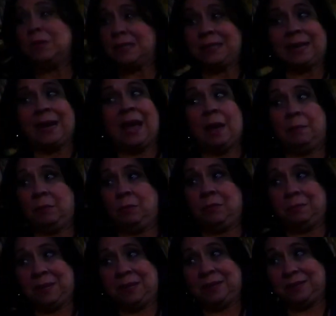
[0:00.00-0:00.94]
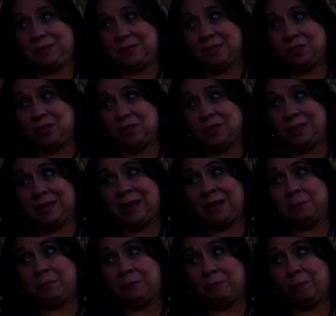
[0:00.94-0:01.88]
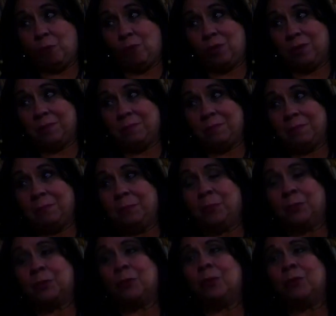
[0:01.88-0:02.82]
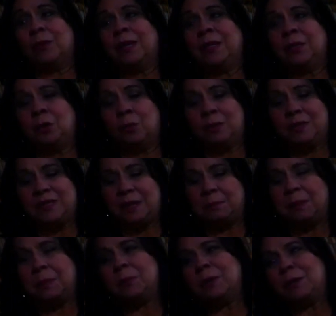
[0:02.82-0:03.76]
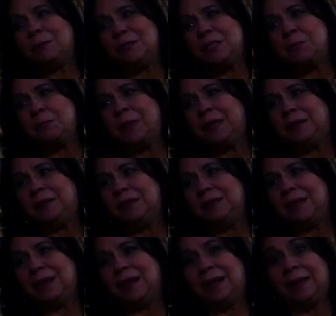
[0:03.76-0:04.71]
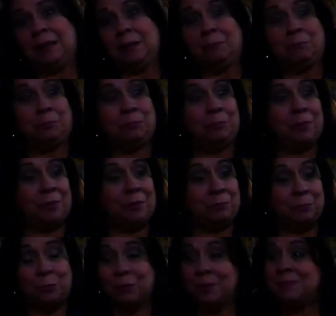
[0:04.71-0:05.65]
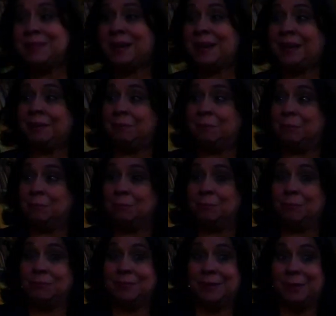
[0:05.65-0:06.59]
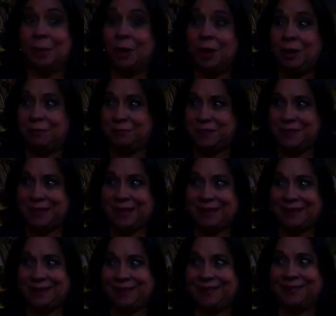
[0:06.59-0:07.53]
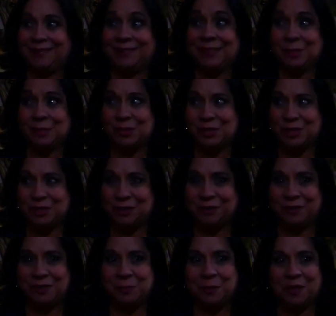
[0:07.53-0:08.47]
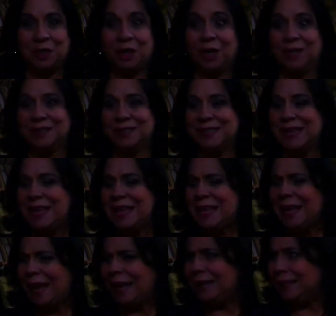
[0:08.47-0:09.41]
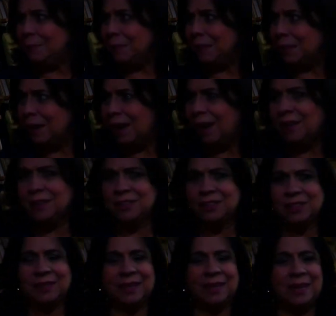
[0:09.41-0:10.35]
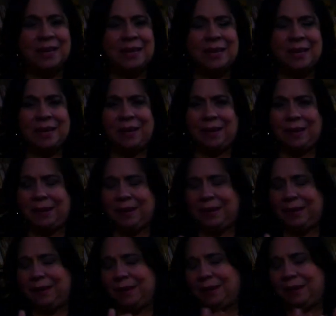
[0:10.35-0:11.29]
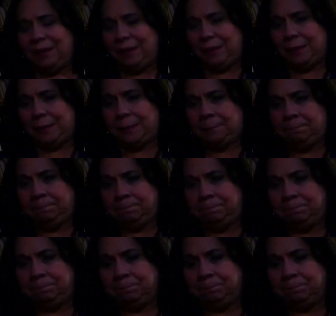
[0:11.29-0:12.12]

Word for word: was going to happen with my decision the night before. But all I know is that people are respected that I, programs that I loved, like the Association of Hispanic Arts and Lehman College. And, um,